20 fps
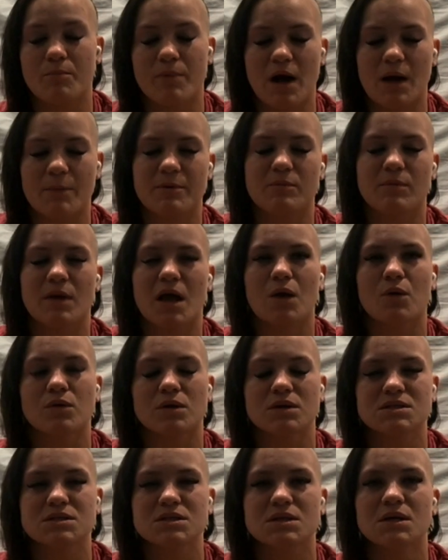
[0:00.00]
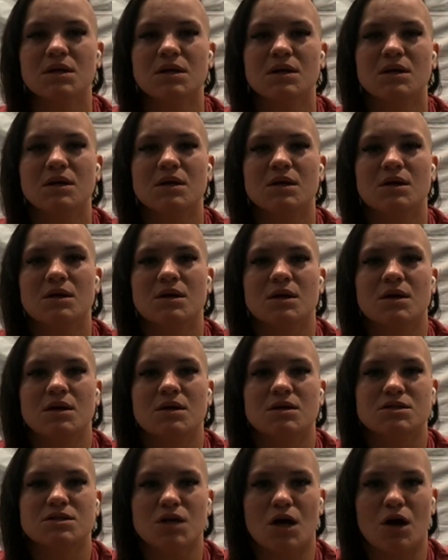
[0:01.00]
popping backwards.
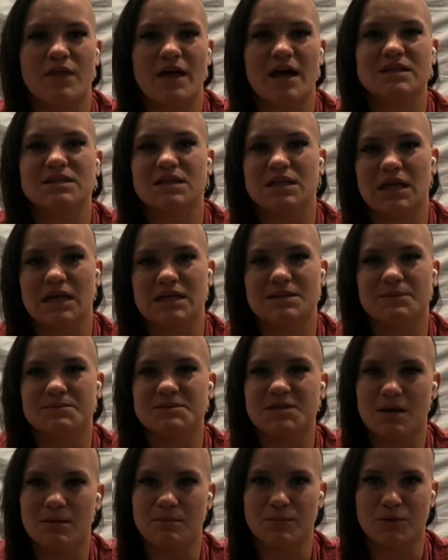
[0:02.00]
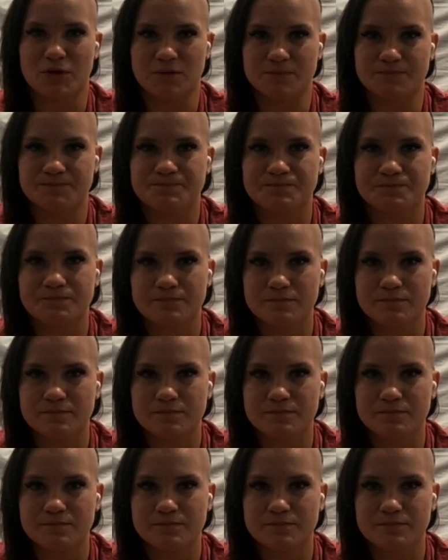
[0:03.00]
So that's in like September.